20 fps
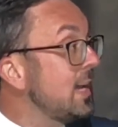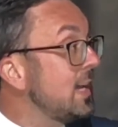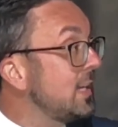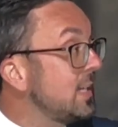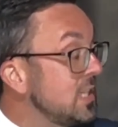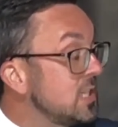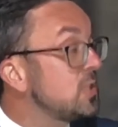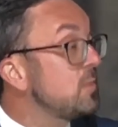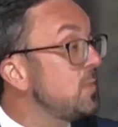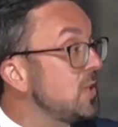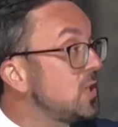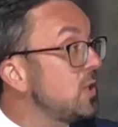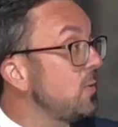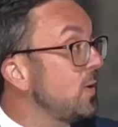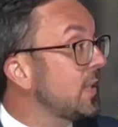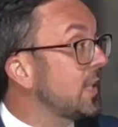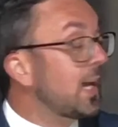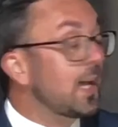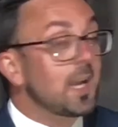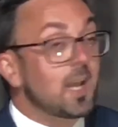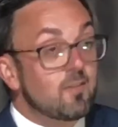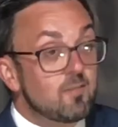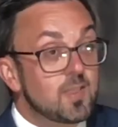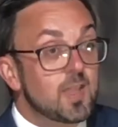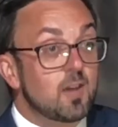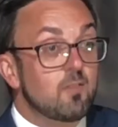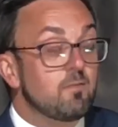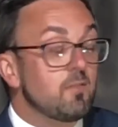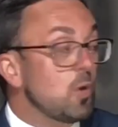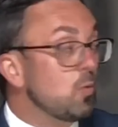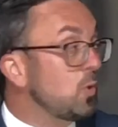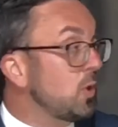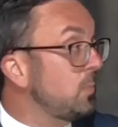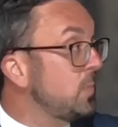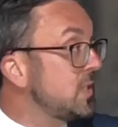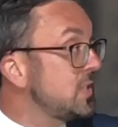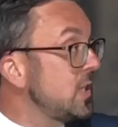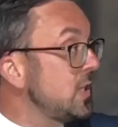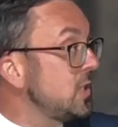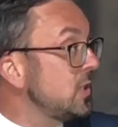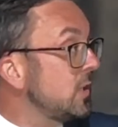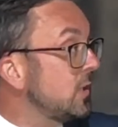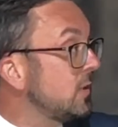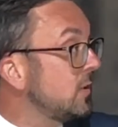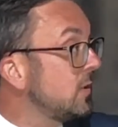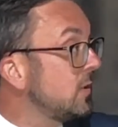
needs to be doing that and having that vocal position.